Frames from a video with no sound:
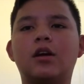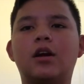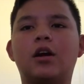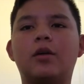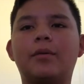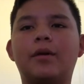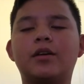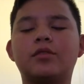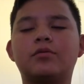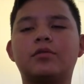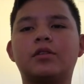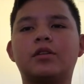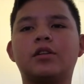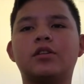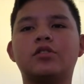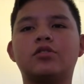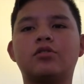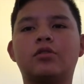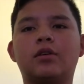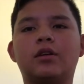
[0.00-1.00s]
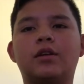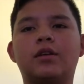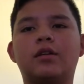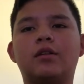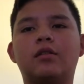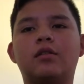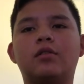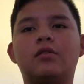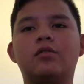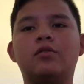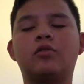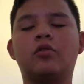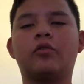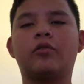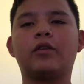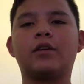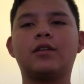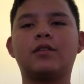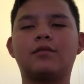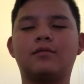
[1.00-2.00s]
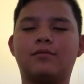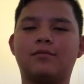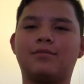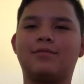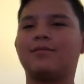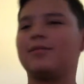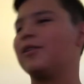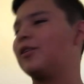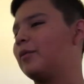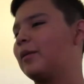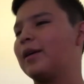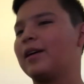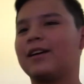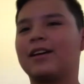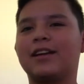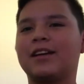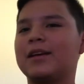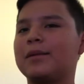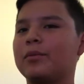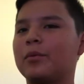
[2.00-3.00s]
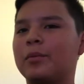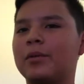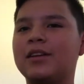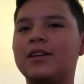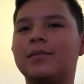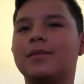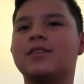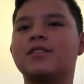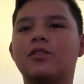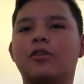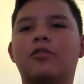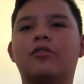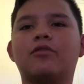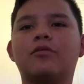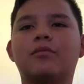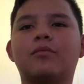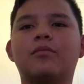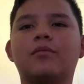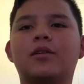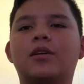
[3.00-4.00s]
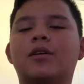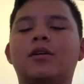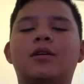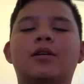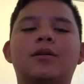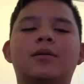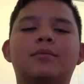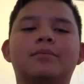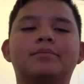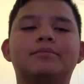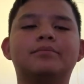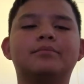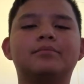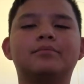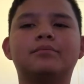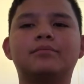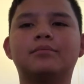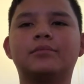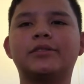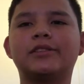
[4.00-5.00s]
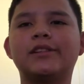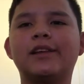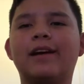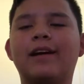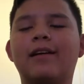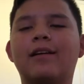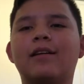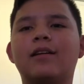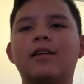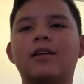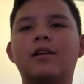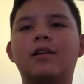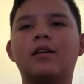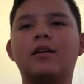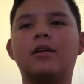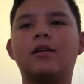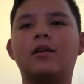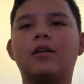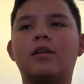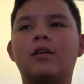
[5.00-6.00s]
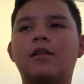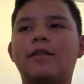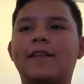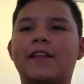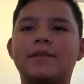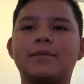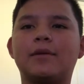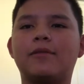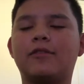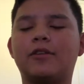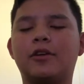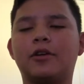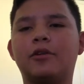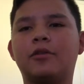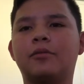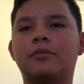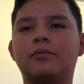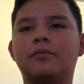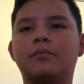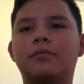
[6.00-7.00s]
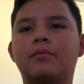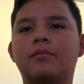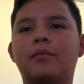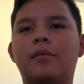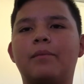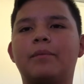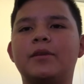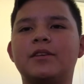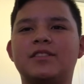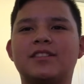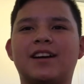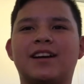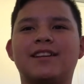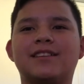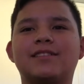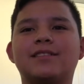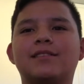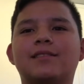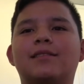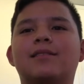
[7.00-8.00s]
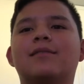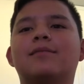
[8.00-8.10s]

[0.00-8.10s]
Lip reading: I hope you guys really enjoyed. Don't forget. Oh my god, I keep repeating myself. But yeah, that's my video. Peace, guys.